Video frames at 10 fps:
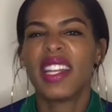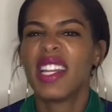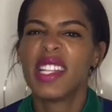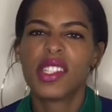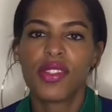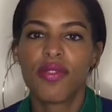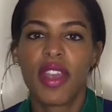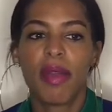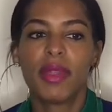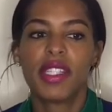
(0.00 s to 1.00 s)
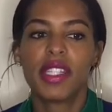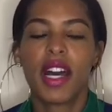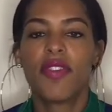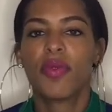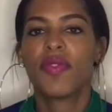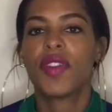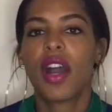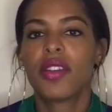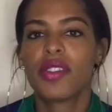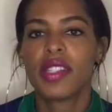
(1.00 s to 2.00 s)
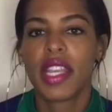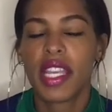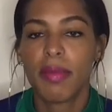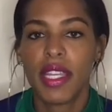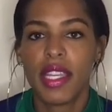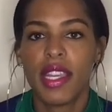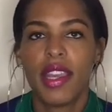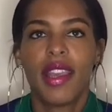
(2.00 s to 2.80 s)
Instagram and stuff with Dr. Sabi.